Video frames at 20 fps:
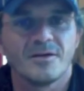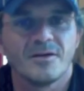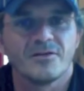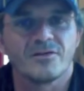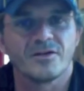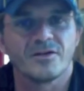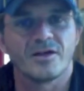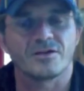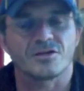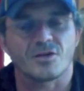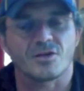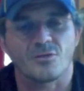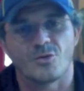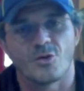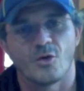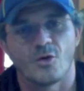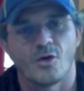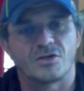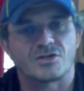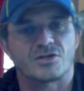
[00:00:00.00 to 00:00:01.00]
So there's some
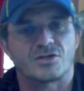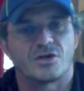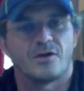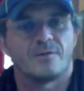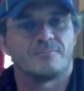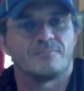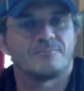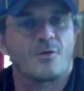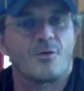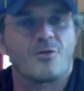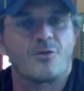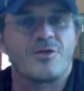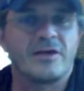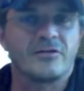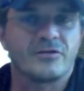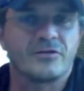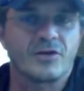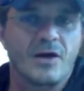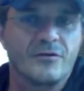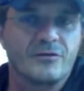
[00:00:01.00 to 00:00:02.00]
thoughts on
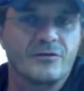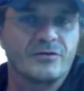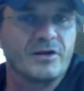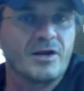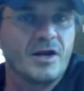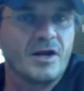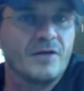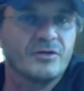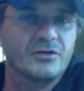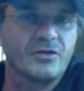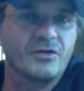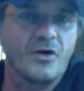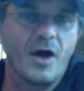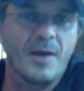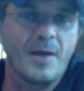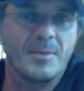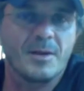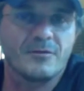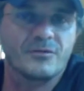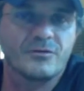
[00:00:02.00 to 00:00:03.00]
things that I've seen over
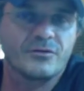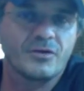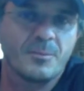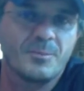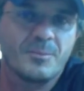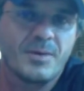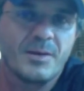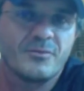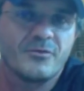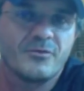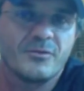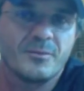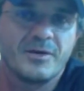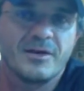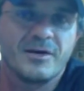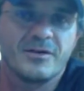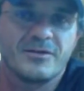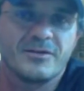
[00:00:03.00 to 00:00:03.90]
time that have stopped people from being